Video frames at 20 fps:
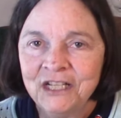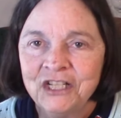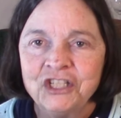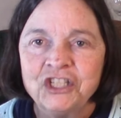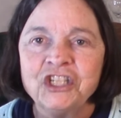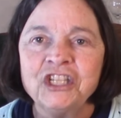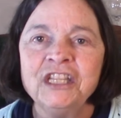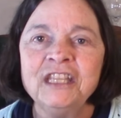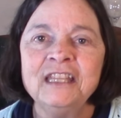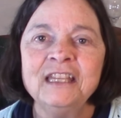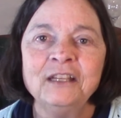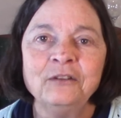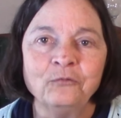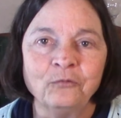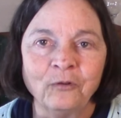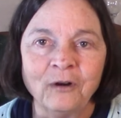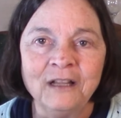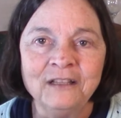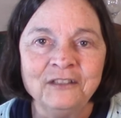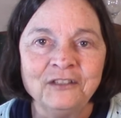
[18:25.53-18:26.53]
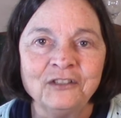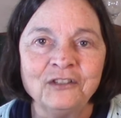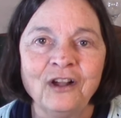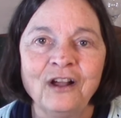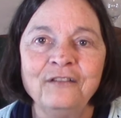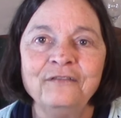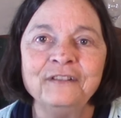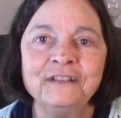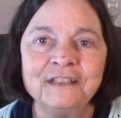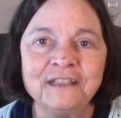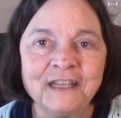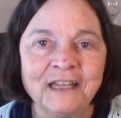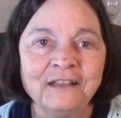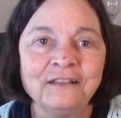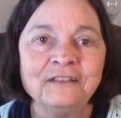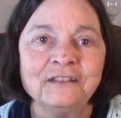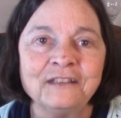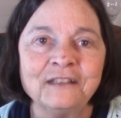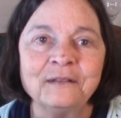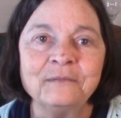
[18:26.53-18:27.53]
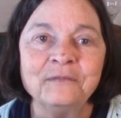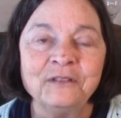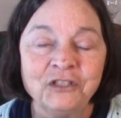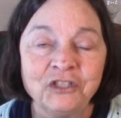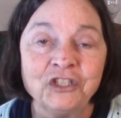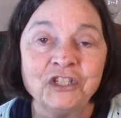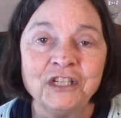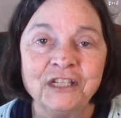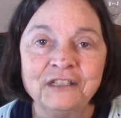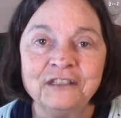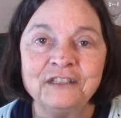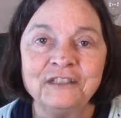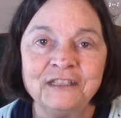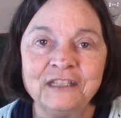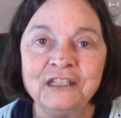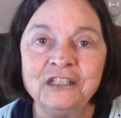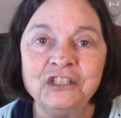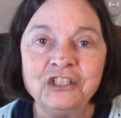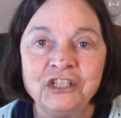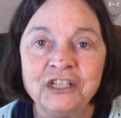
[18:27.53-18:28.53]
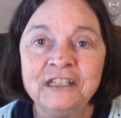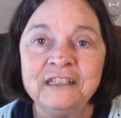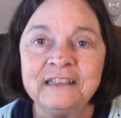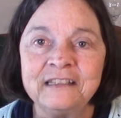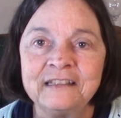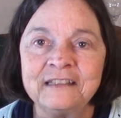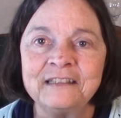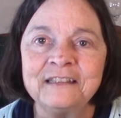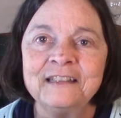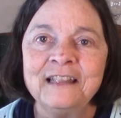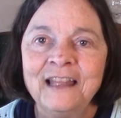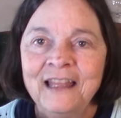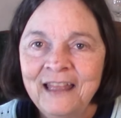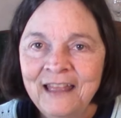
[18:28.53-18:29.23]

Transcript: She then runs off and tells them that she has seen Jesus.